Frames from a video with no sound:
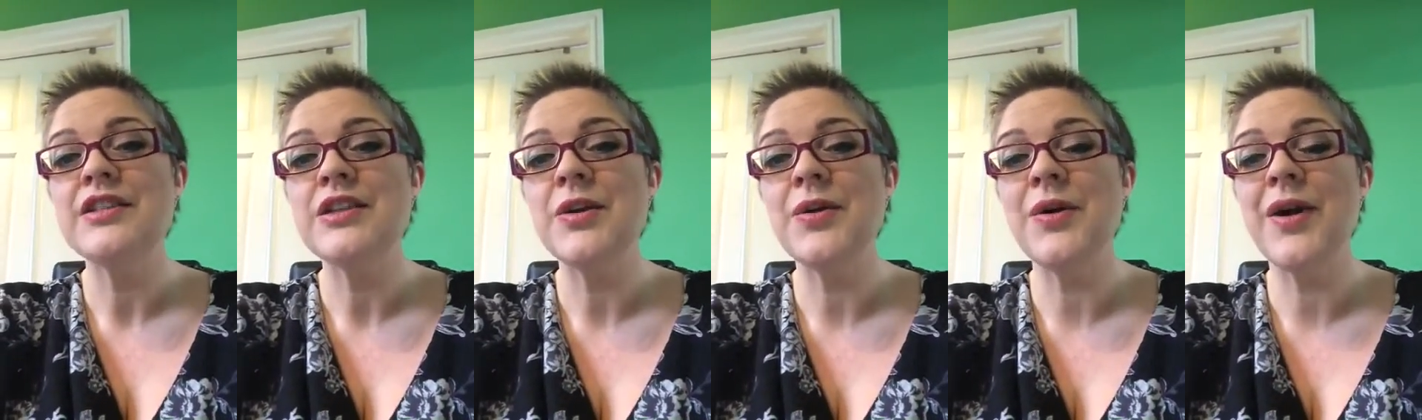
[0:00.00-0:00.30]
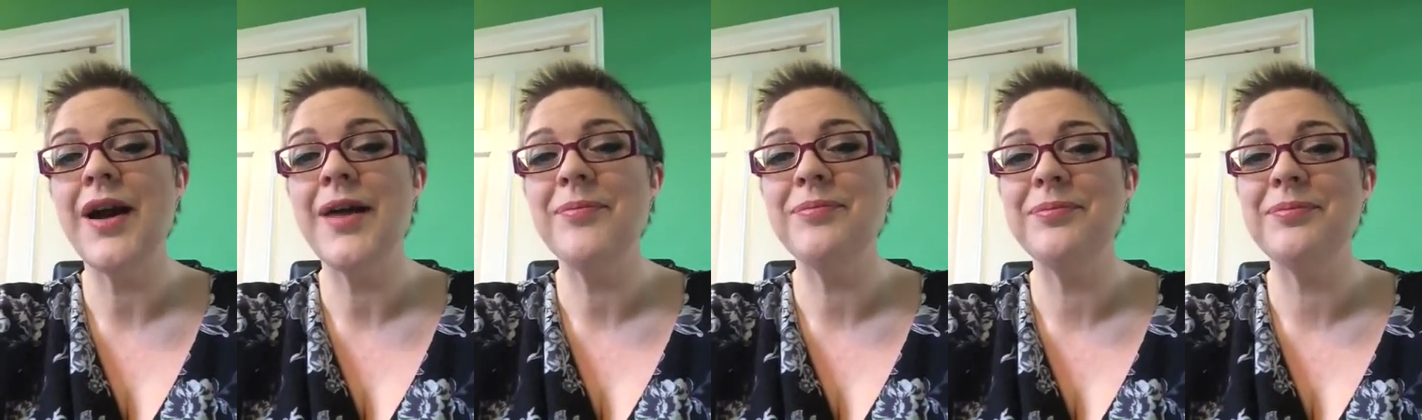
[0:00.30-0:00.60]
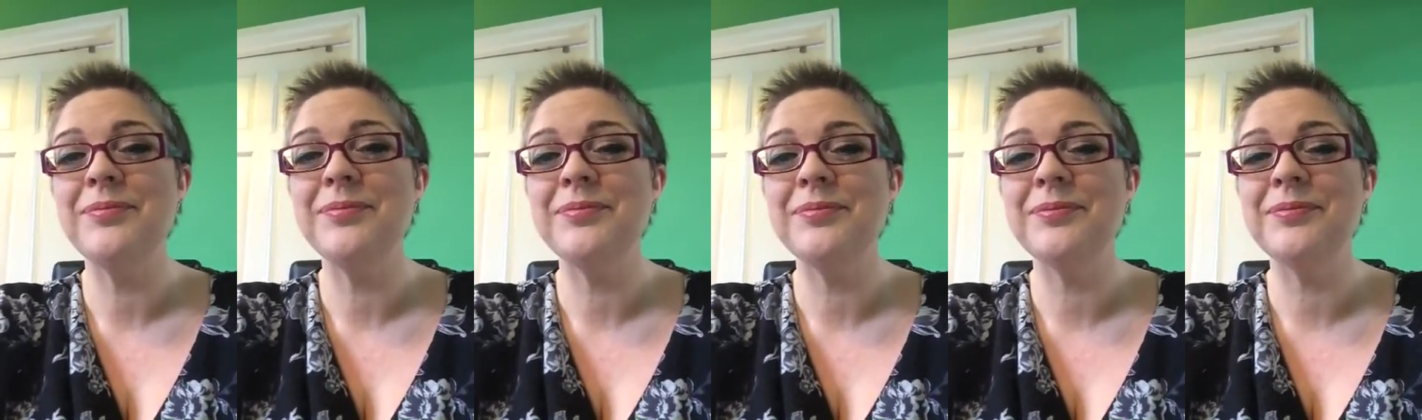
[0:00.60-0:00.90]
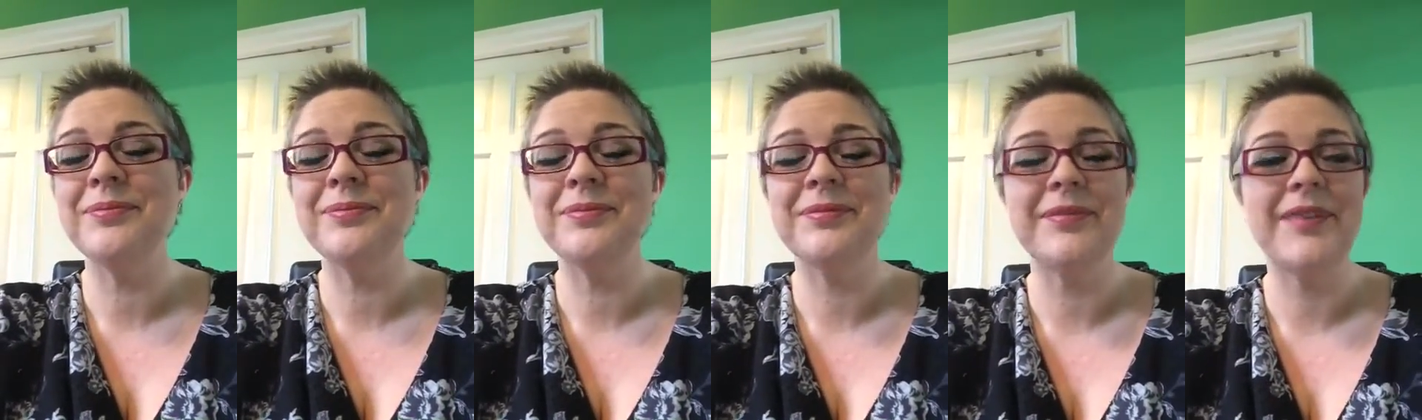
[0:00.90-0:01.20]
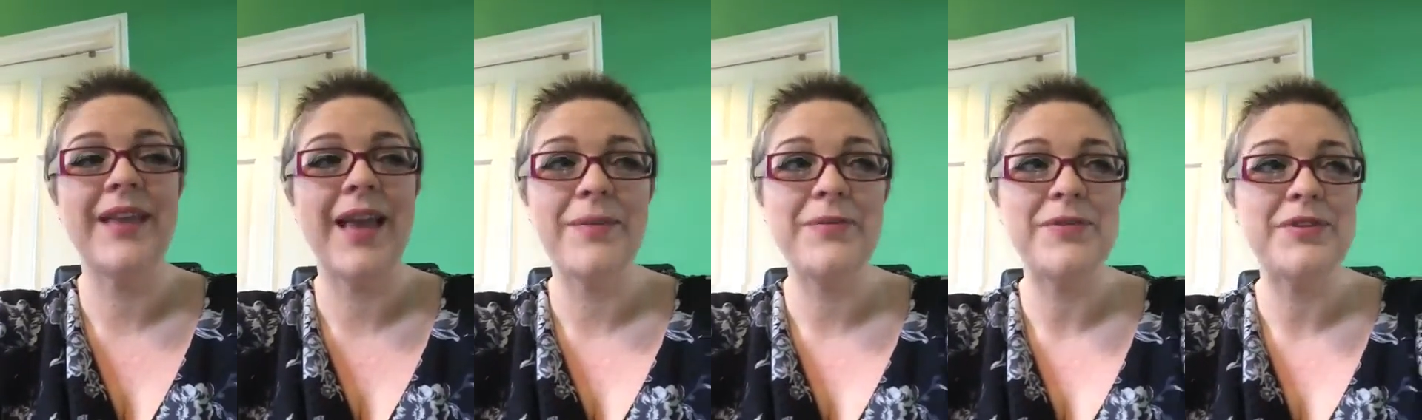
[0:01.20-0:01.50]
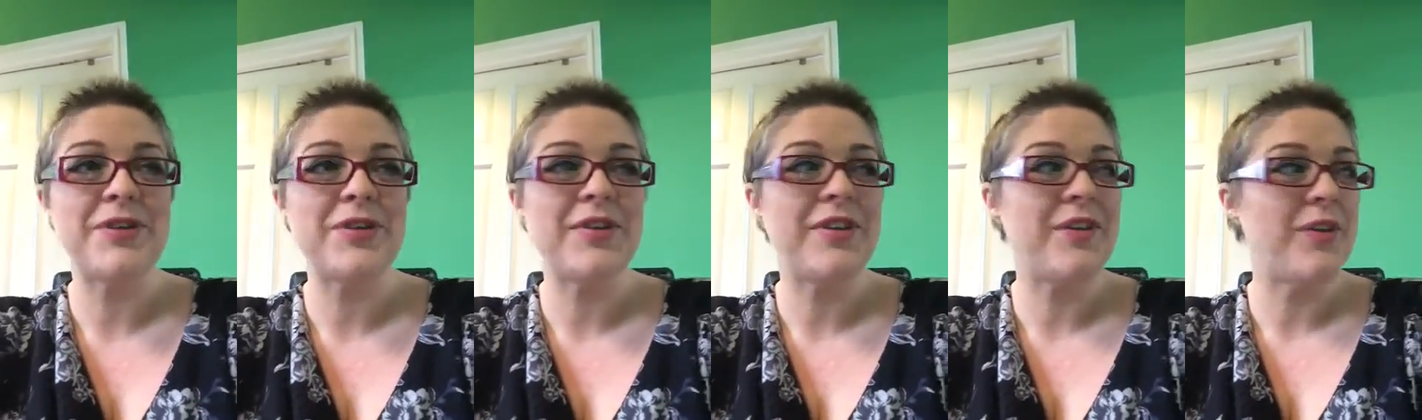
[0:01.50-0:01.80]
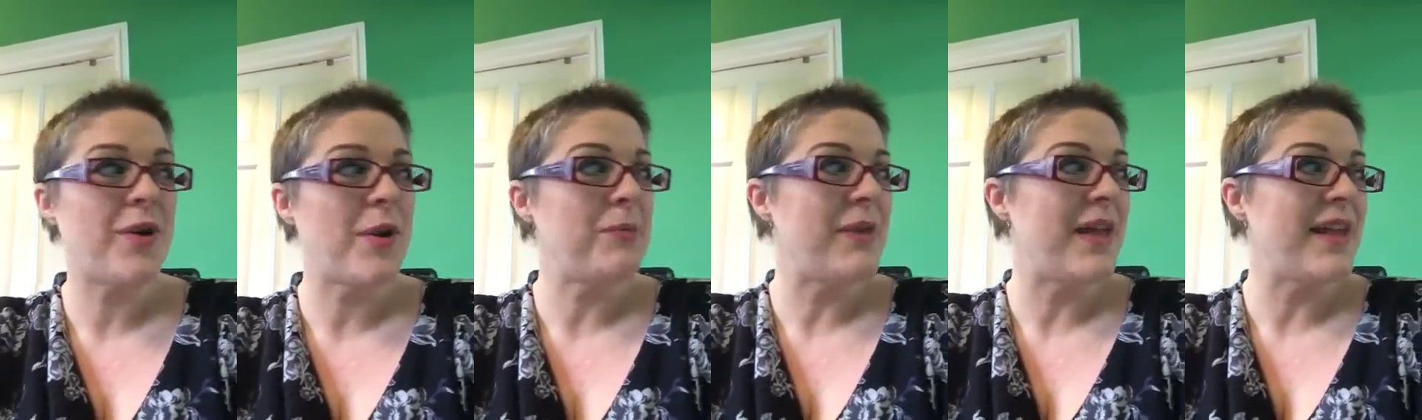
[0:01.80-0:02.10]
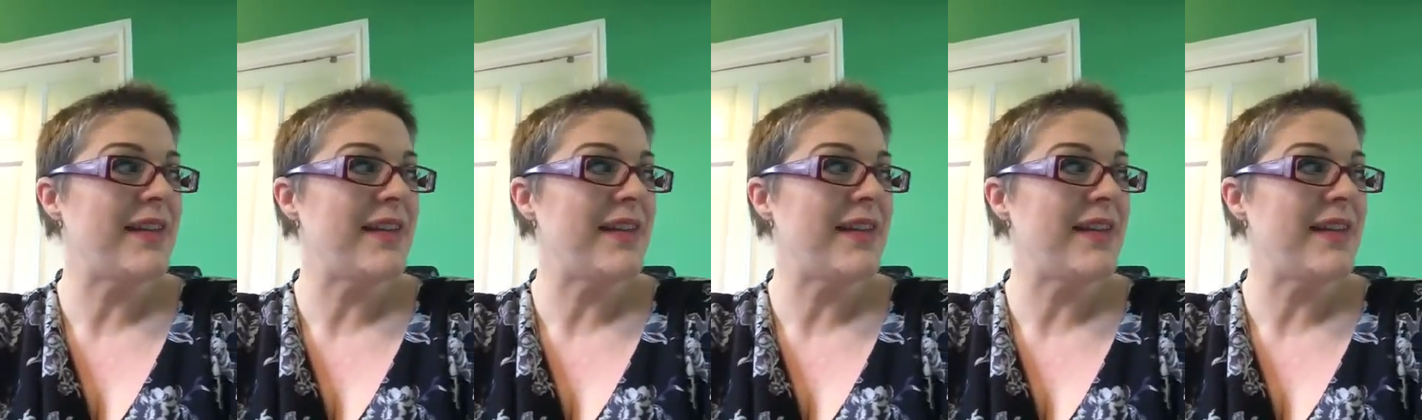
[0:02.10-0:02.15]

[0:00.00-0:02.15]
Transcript: So um, I'm sure they've got